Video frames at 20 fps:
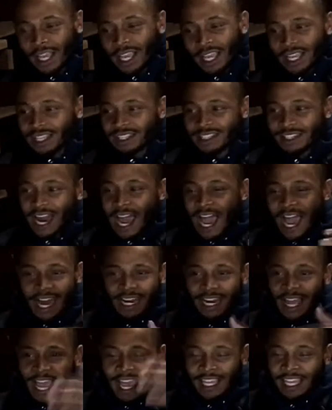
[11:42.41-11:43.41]
He's
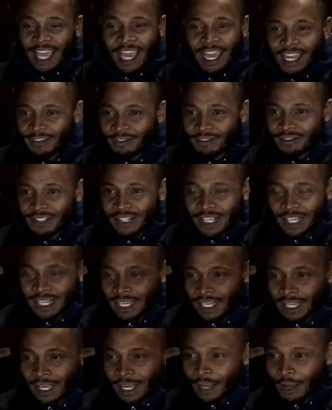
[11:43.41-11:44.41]
not at
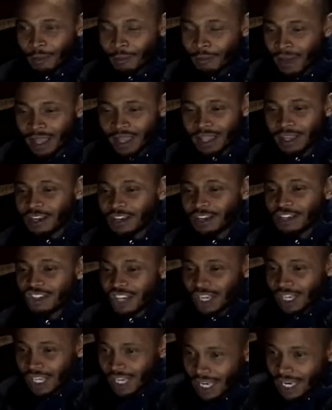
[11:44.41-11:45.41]
KFC making your
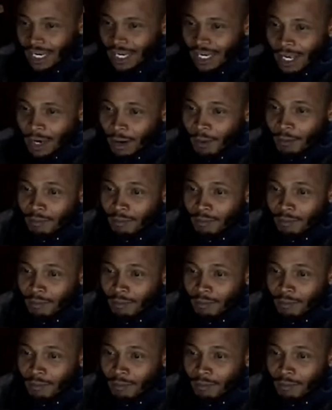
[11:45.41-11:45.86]
chicken.